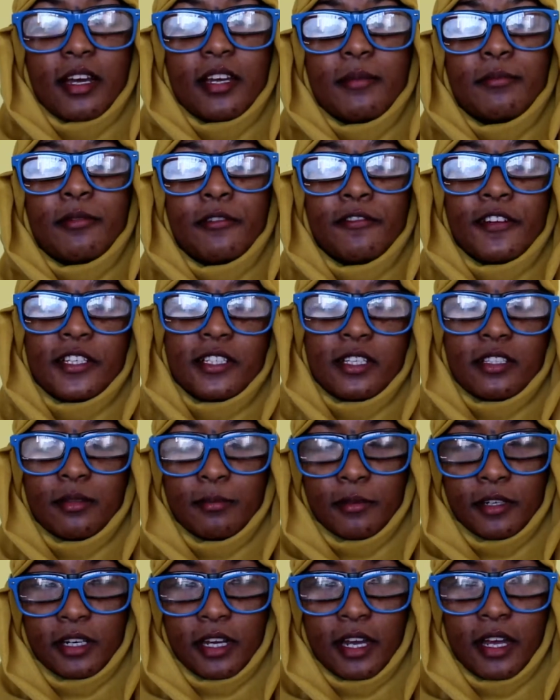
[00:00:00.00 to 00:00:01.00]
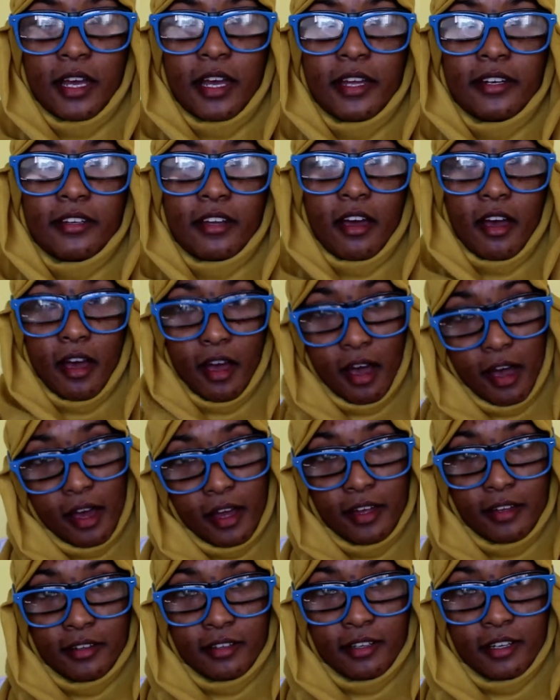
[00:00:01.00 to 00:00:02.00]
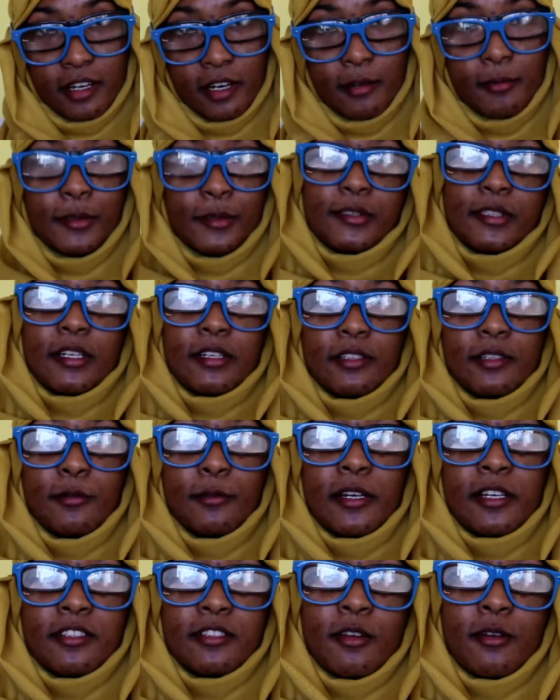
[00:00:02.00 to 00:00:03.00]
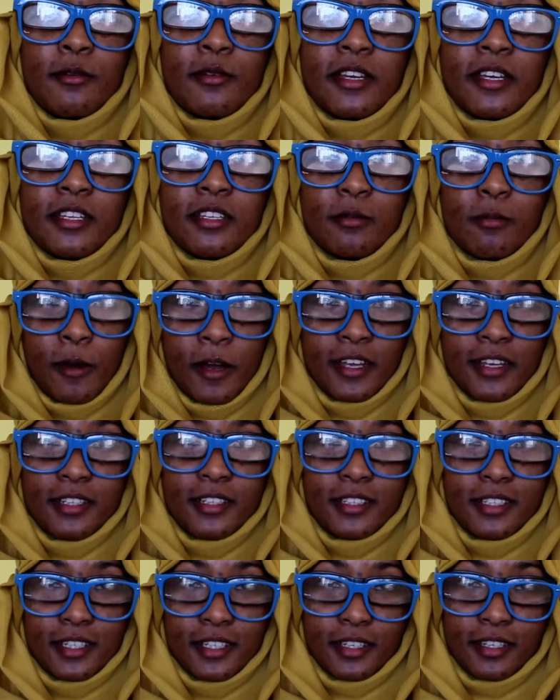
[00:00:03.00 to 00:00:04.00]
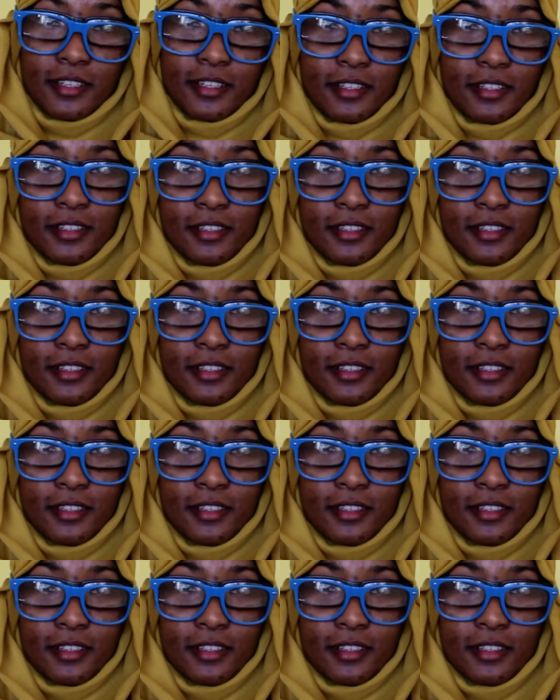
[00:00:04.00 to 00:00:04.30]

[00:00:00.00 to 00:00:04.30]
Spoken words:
I am Professor Sabrina, and I will tell you why snow is white.